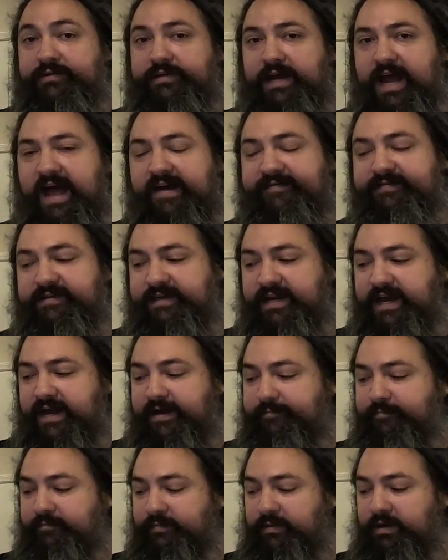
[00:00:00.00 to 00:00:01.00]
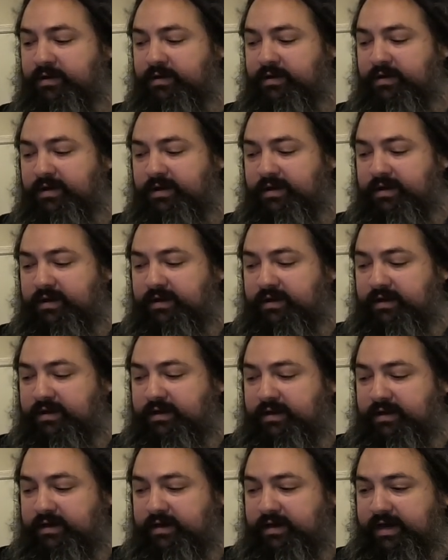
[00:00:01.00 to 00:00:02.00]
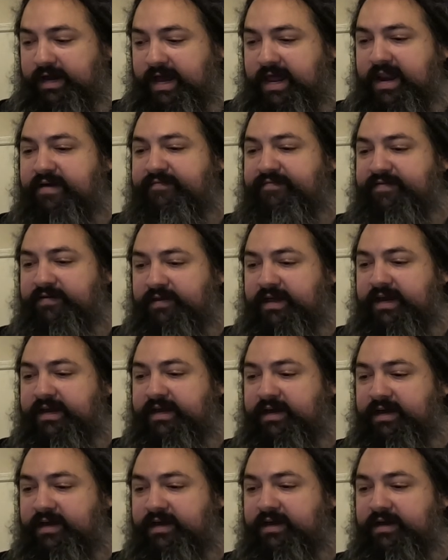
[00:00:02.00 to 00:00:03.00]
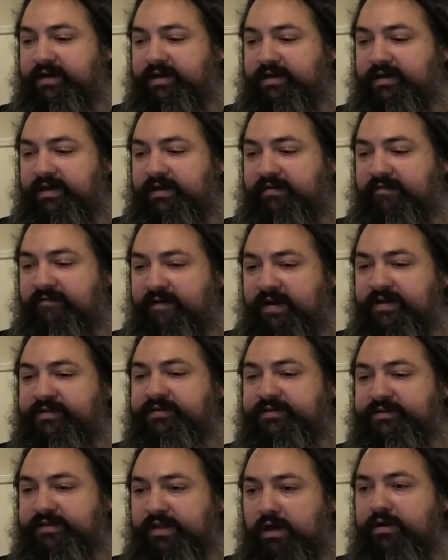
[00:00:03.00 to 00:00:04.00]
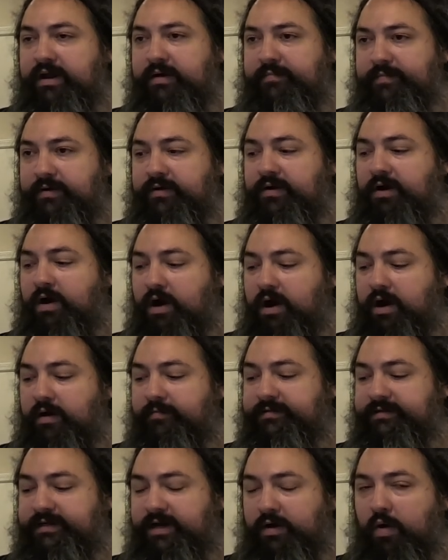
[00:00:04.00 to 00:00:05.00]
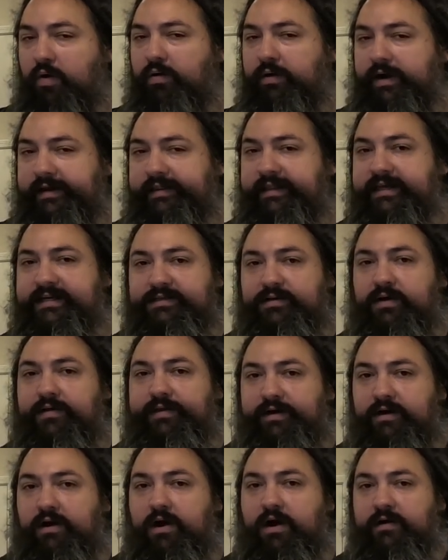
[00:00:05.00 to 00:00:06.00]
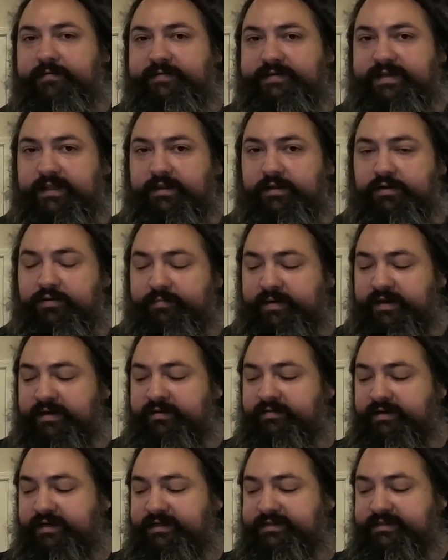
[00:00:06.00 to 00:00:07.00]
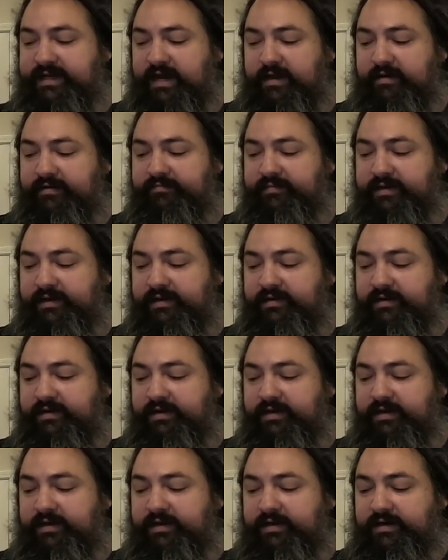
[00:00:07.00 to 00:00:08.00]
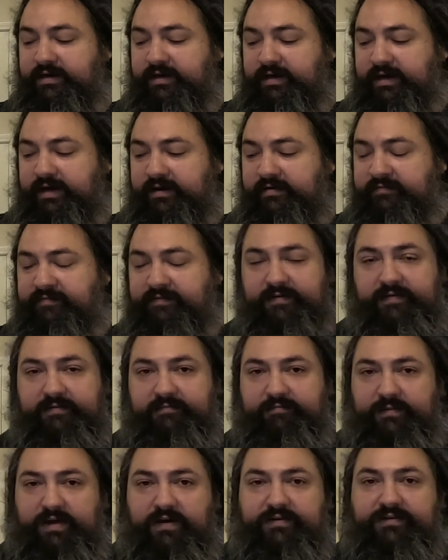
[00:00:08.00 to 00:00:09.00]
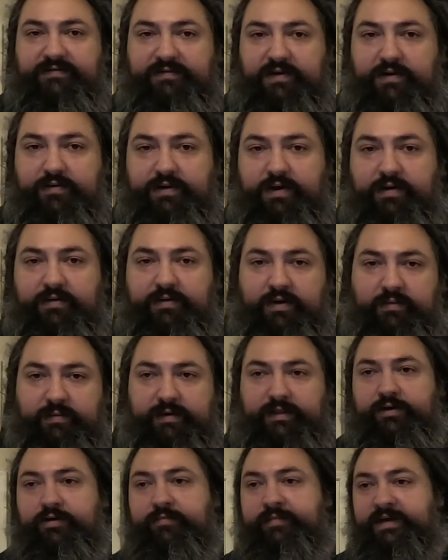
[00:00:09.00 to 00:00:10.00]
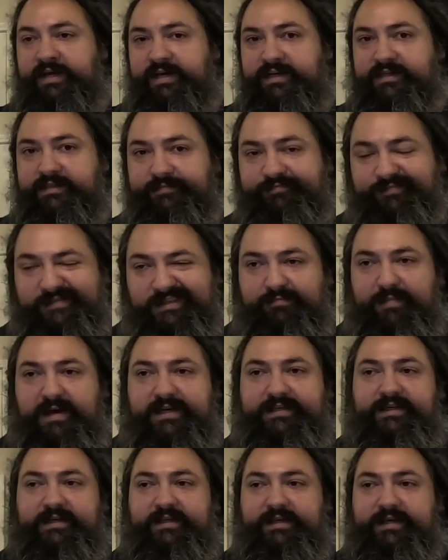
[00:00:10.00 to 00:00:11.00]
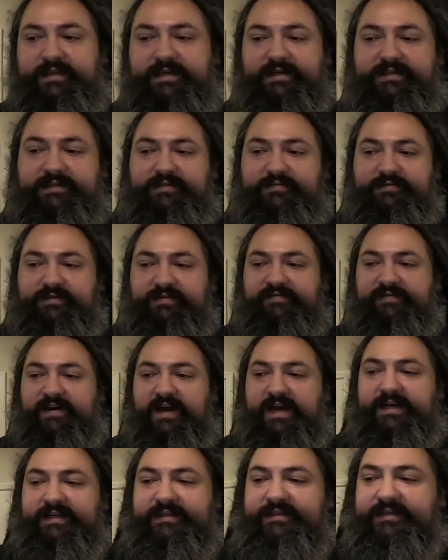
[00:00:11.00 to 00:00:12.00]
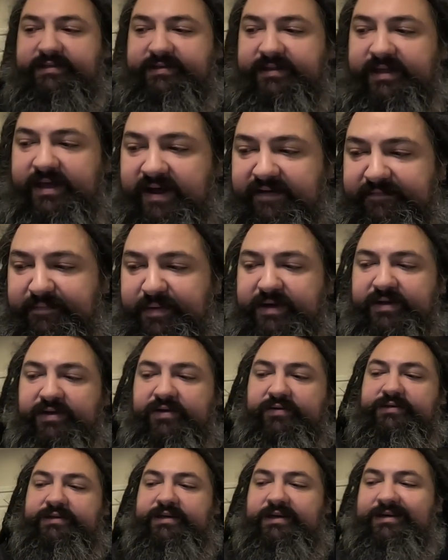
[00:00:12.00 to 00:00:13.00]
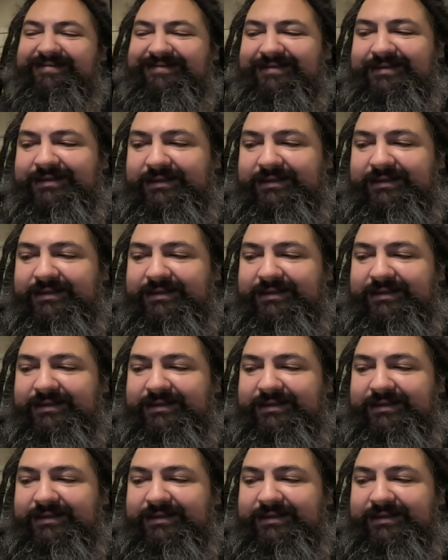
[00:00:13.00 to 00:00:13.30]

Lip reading: have today. Again, I feel like if I just load up on carbs, or at least all the carbs that Lumen is telling me, and for those of you who don't know what Lumen is, it's basically this device that I've been using.